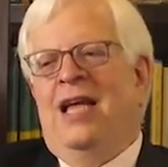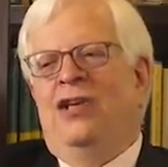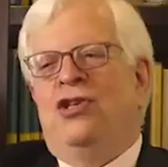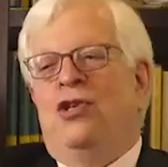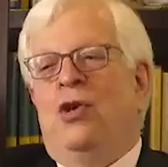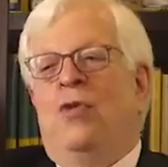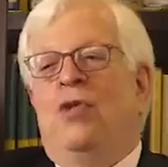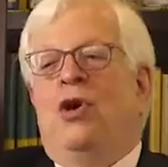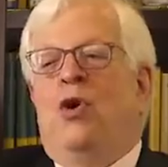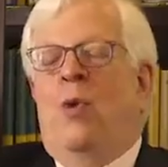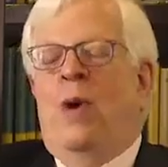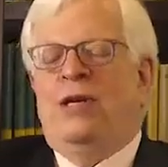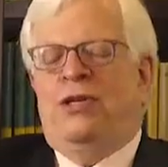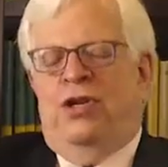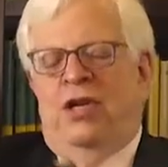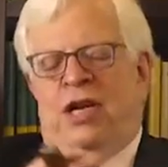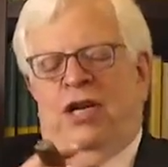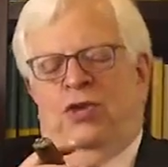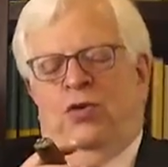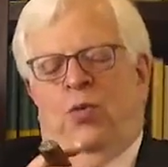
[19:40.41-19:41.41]
So the
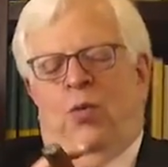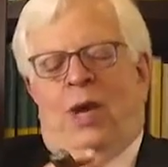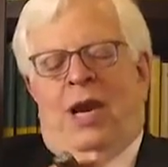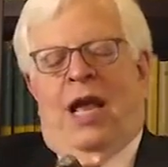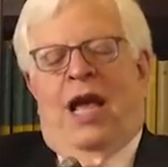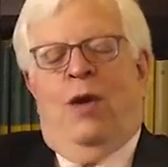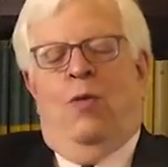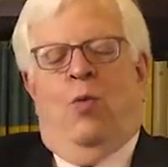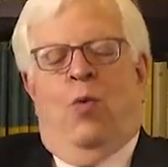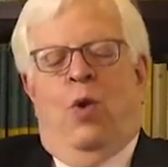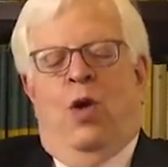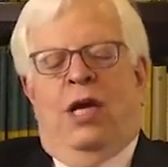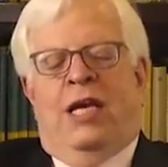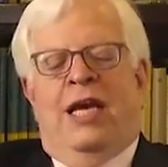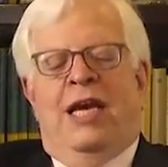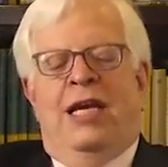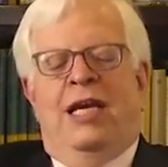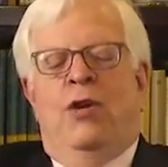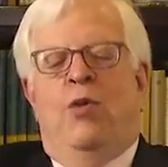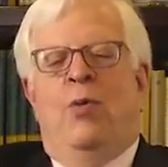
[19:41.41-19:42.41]
question is, when I walk
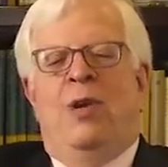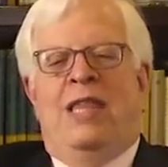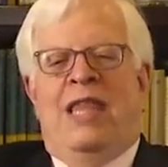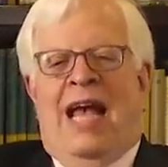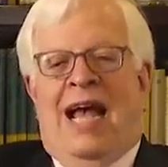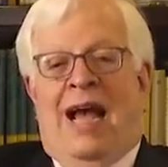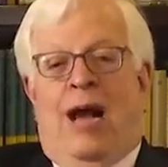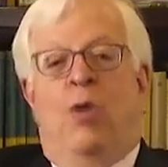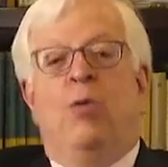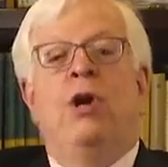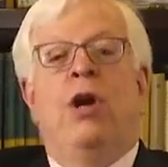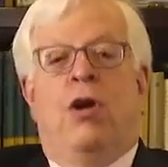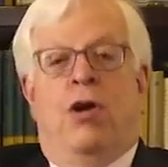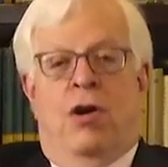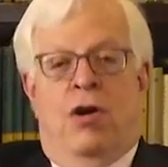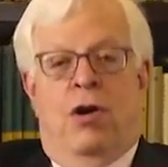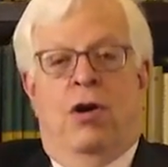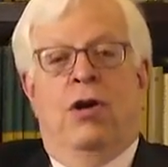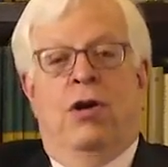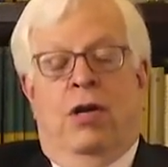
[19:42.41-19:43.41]
in without
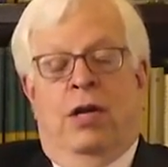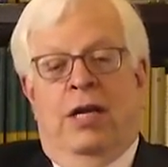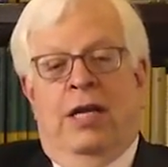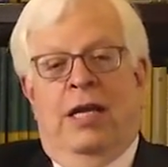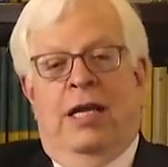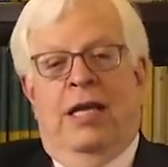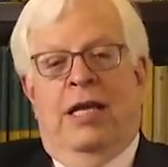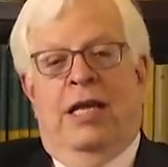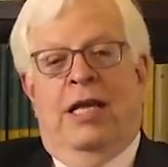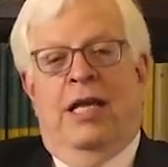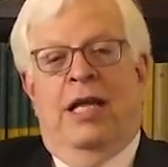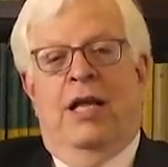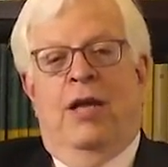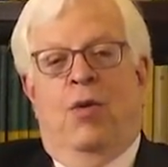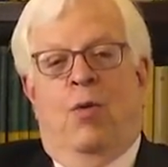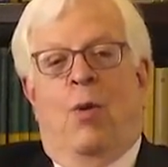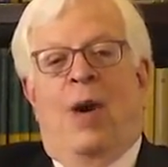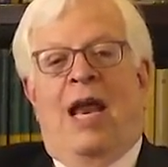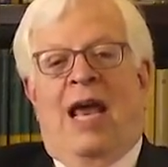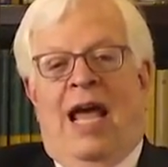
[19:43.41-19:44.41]
her,
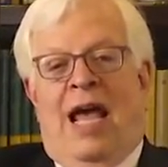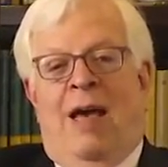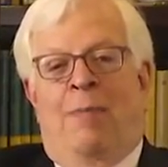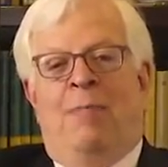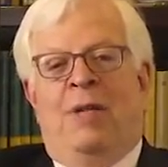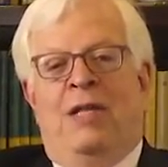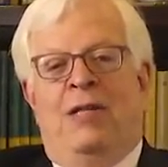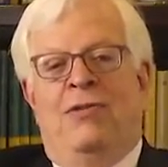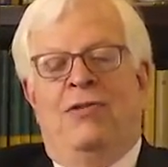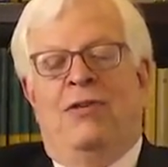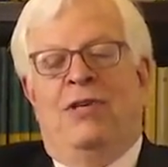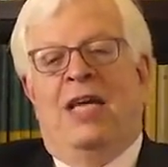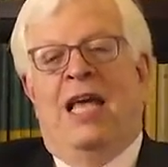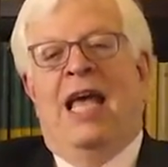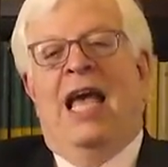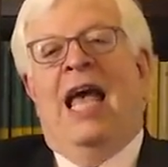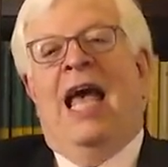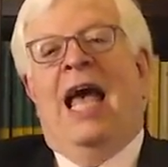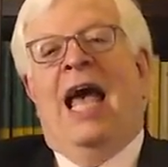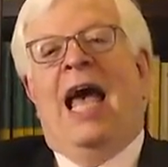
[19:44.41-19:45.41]
what happens?
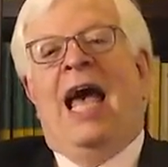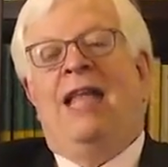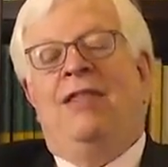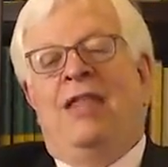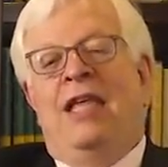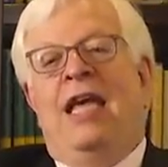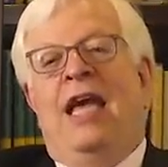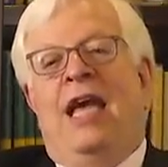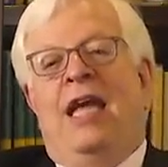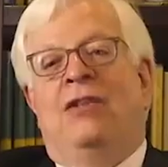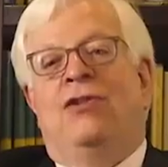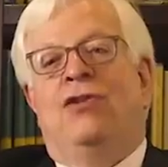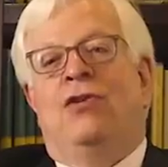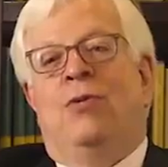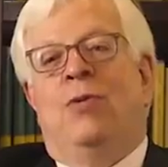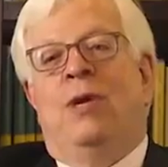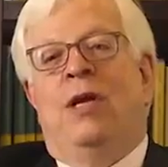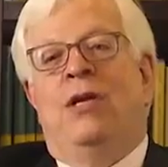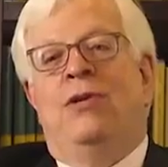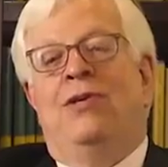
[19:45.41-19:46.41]
And the
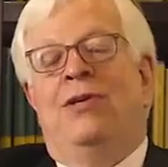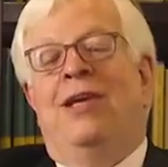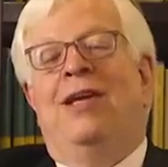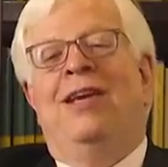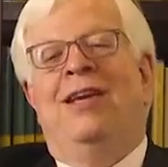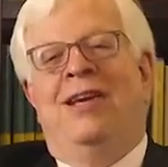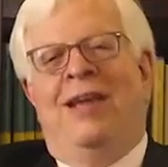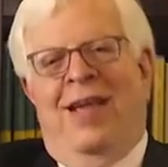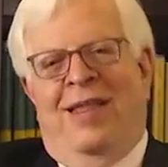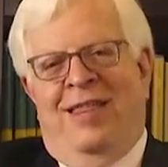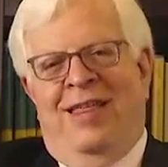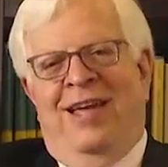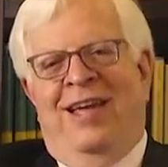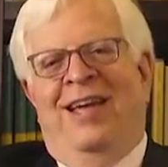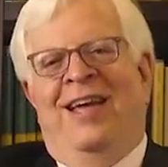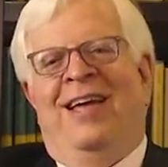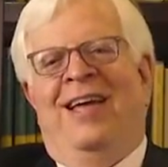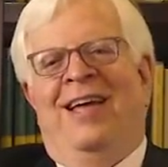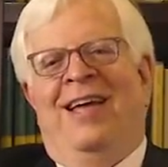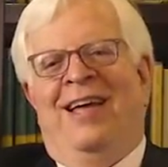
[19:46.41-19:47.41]
answer is
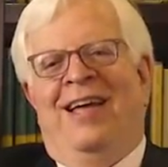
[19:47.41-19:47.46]
nothing.